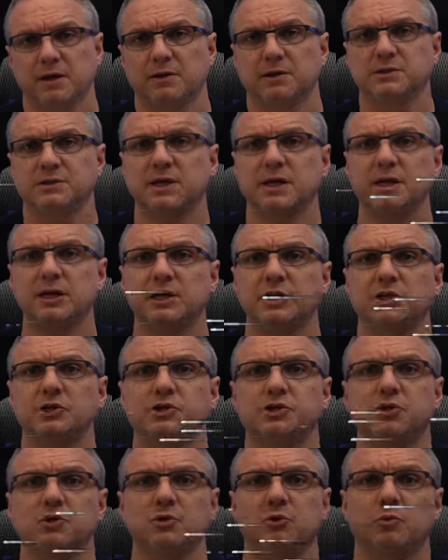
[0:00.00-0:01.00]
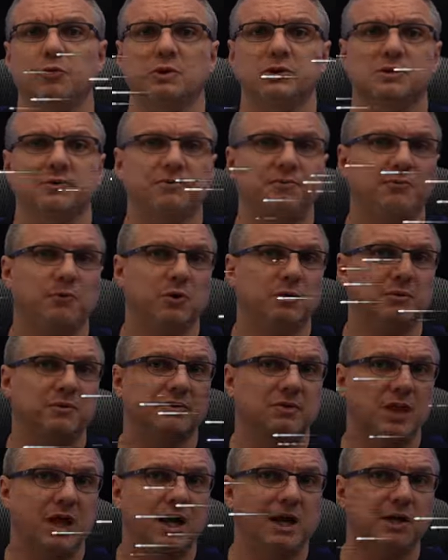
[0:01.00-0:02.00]
The second issue was a
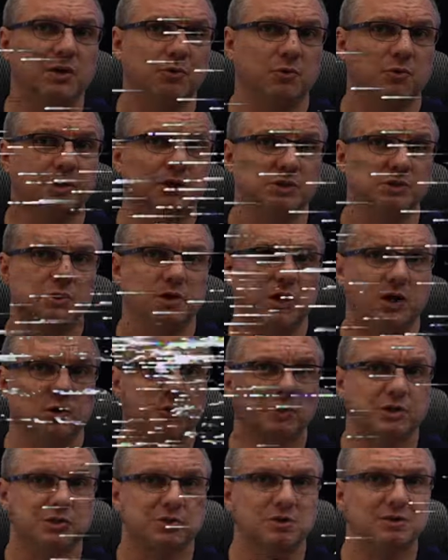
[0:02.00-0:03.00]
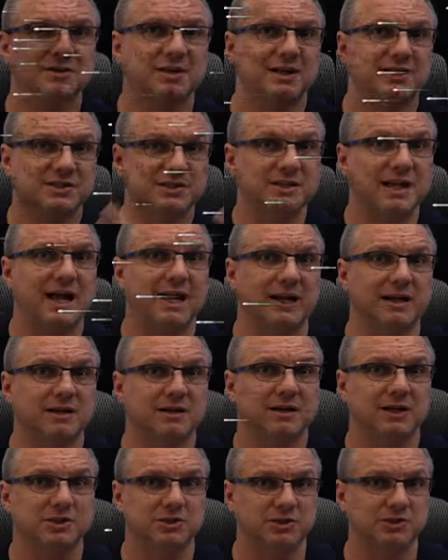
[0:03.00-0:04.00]
form of line noise, which looked like
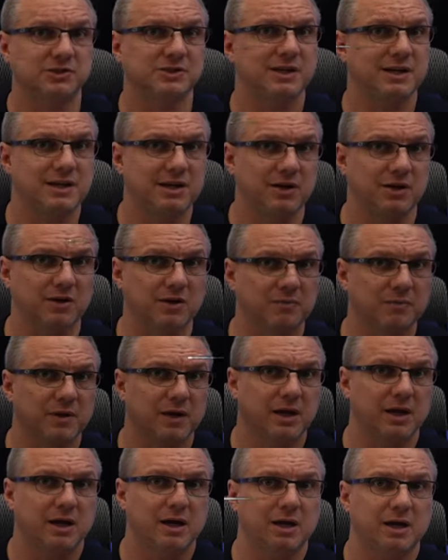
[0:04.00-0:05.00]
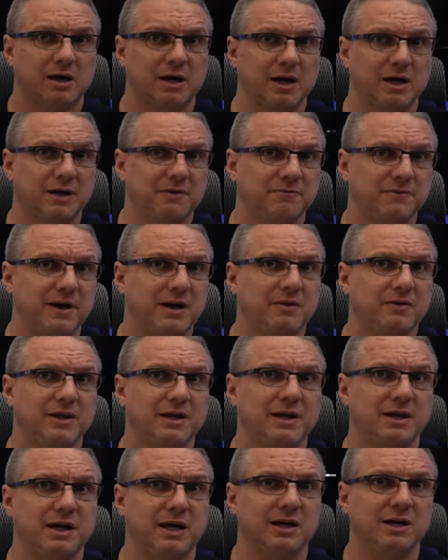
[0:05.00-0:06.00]
static, as you see here. And I found
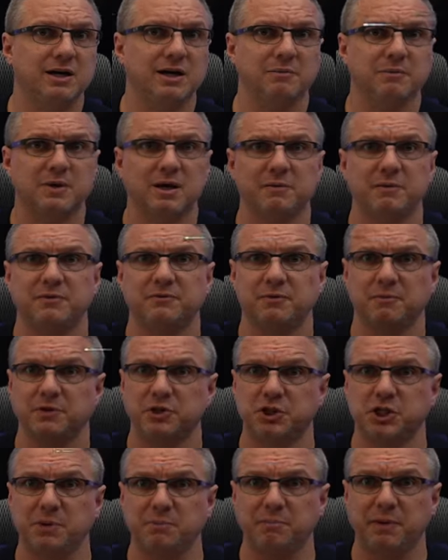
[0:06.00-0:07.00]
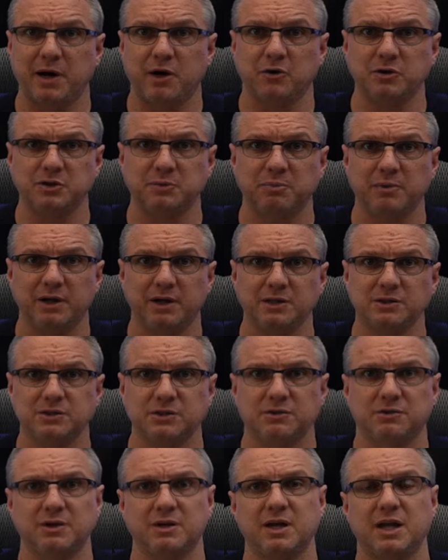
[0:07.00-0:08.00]
that it ended up coming from the cheap power
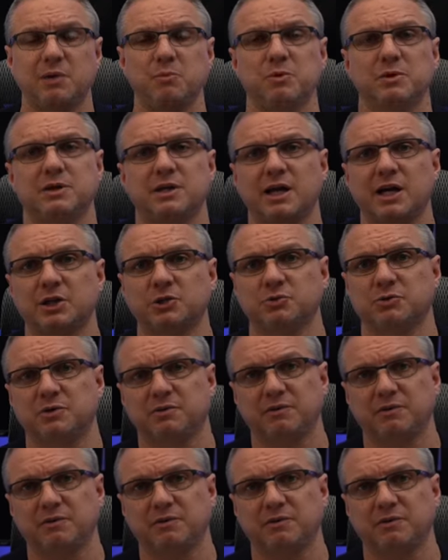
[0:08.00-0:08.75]
supplies that came with the actual